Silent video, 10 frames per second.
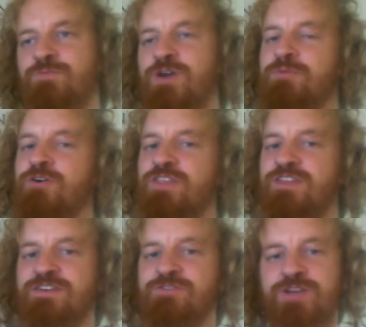way more
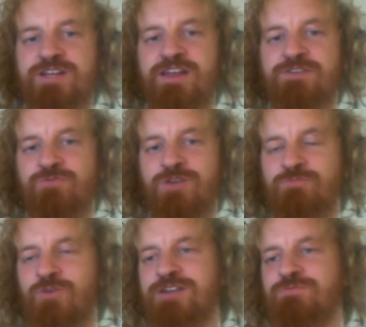than the green
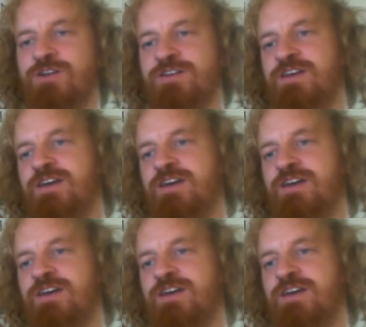and white one.